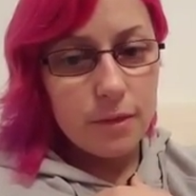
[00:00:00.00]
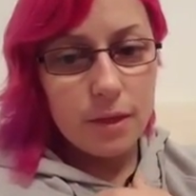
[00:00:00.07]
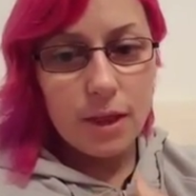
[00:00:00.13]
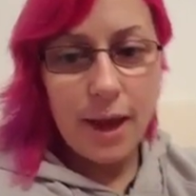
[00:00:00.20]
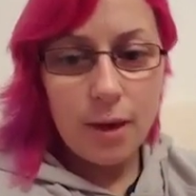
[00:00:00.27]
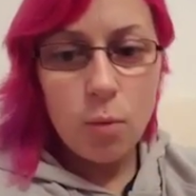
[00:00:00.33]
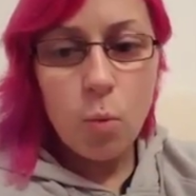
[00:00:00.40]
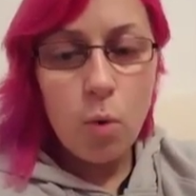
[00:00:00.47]

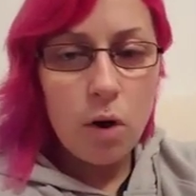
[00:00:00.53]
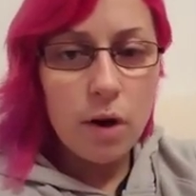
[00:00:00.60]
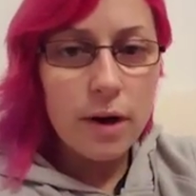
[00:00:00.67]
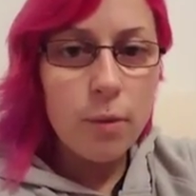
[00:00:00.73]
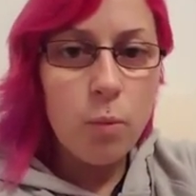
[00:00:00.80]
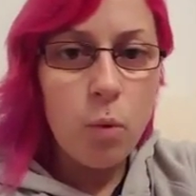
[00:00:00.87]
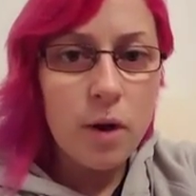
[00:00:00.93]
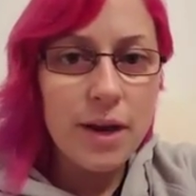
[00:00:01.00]
Like
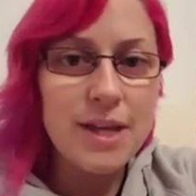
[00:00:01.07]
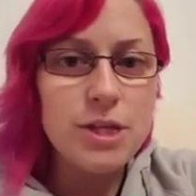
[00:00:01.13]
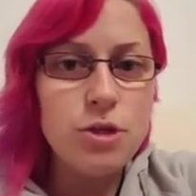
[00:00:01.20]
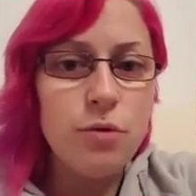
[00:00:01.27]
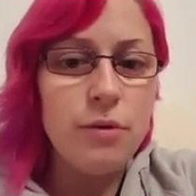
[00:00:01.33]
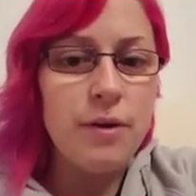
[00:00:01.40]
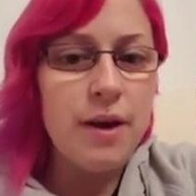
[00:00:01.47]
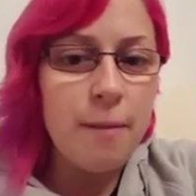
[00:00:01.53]
what
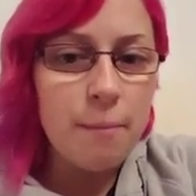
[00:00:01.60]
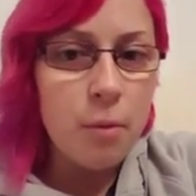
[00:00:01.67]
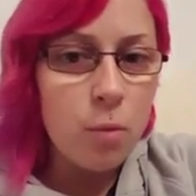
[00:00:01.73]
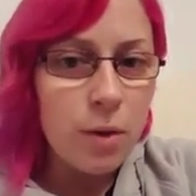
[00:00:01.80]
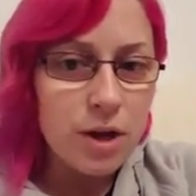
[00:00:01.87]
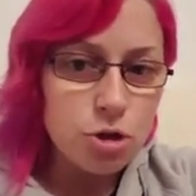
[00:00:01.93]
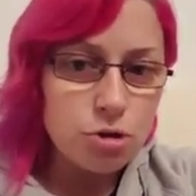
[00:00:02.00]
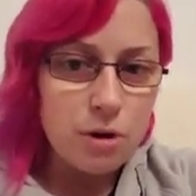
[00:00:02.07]
is your number
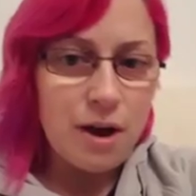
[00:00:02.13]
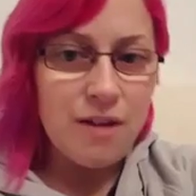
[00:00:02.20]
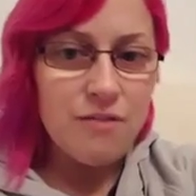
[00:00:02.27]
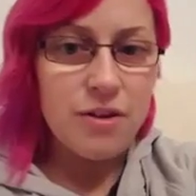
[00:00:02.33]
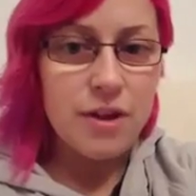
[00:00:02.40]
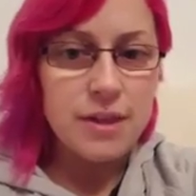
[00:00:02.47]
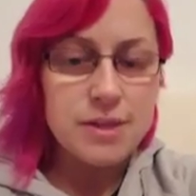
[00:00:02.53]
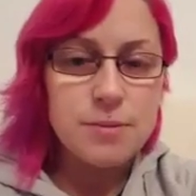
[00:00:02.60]
one
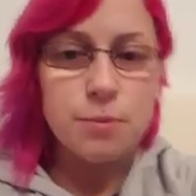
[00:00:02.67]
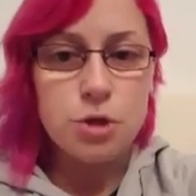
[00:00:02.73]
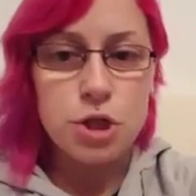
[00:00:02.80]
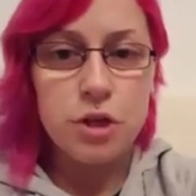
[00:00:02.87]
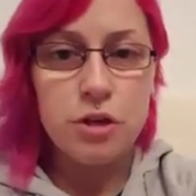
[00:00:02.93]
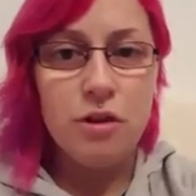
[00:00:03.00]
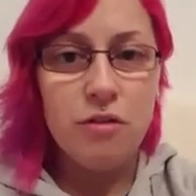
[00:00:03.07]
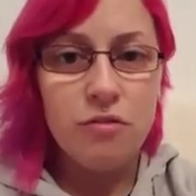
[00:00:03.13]
driver that's
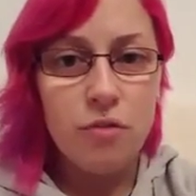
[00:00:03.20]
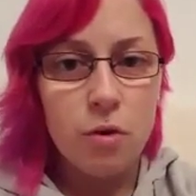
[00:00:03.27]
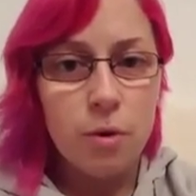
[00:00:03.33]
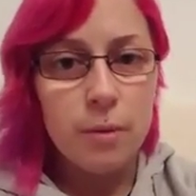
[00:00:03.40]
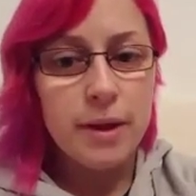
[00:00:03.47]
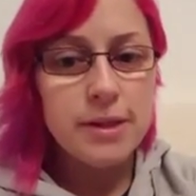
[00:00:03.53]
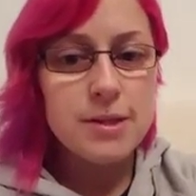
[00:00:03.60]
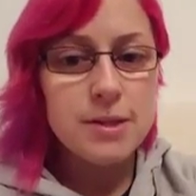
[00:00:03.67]
pushing you
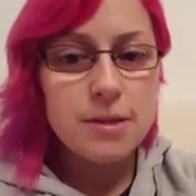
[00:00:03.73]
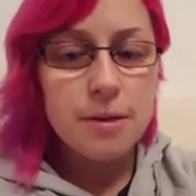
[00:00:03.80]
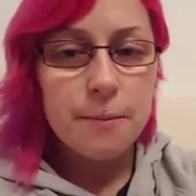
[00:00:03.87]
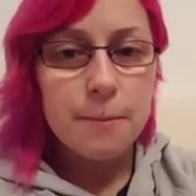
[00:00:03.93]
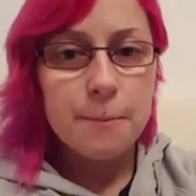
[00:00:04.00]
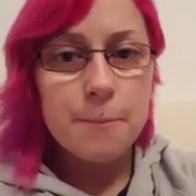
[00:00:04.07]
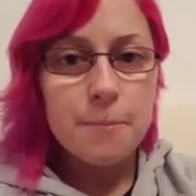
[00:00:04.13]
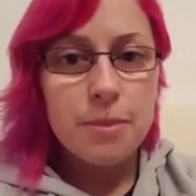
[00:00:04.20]
forwards?
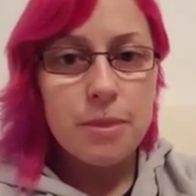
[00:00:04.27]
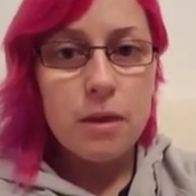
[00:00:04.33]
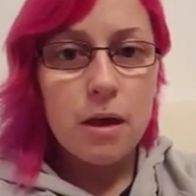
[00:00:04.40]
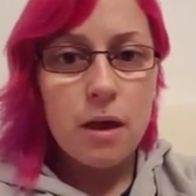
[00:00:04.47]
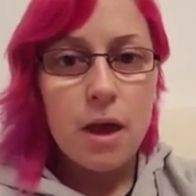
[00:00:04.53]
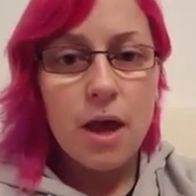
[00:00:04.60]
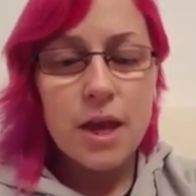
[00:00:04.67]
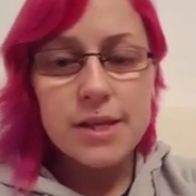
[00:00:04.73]

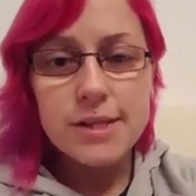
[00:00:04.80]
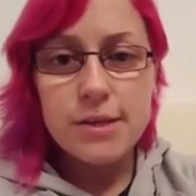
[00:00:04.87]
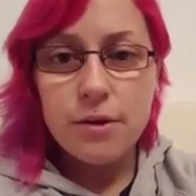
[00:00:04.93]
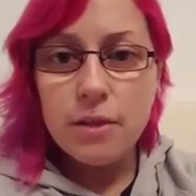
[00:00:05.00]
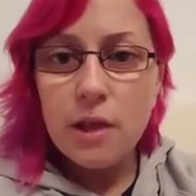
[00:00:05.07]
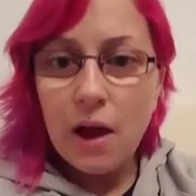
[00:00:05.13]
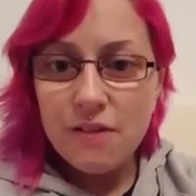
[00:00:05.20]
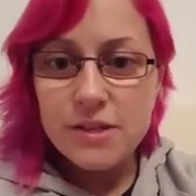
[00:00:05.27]
And so
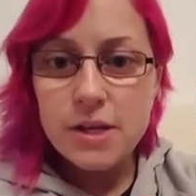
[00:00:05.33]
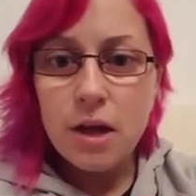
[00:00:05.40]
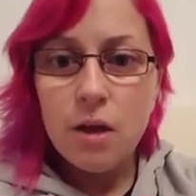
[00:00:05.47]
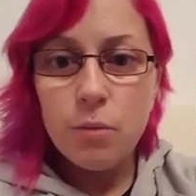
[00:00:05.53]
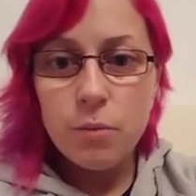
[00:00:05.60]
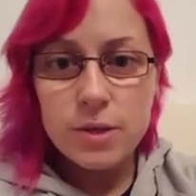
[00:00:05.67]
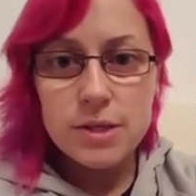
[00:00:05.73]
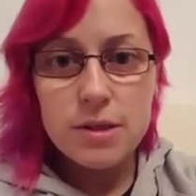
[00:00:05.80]

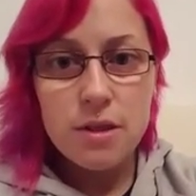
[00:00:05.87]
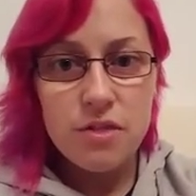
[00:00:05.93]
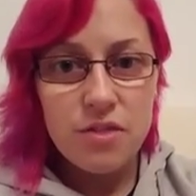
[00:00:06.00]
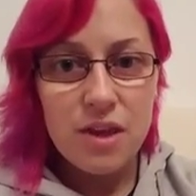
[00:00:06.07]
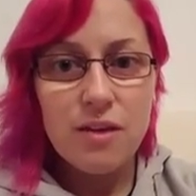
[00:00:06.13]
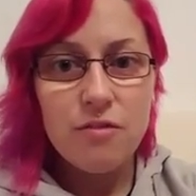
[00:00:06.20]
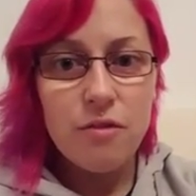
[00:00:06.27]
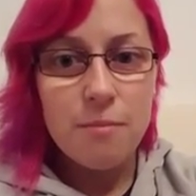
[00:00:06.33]
lifestyle was the
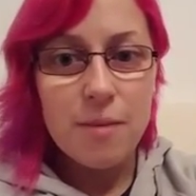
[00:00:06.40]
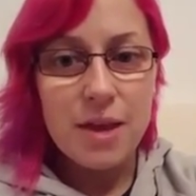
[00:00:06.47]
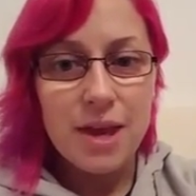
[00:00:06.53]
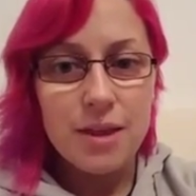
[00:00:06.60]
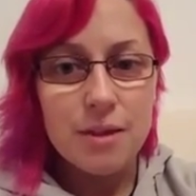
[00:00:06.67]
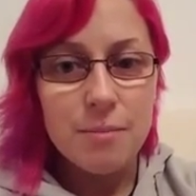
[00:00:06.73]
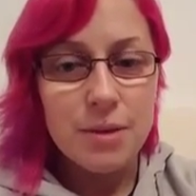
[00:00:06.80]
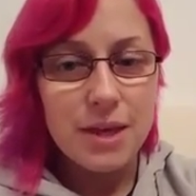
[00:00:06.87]
thing for
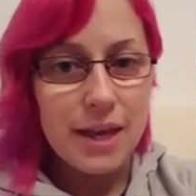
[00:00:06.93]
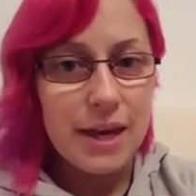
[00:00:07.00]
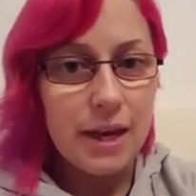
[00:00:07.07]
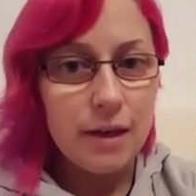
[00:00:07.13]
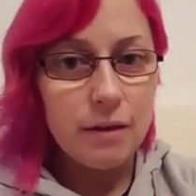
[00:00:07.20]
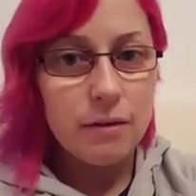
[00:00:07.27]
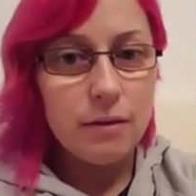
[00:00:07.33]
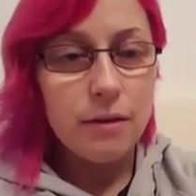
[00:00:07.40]
me in the
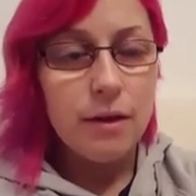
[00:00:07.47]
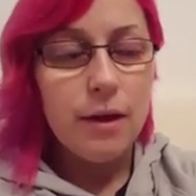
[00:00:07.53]
beginning.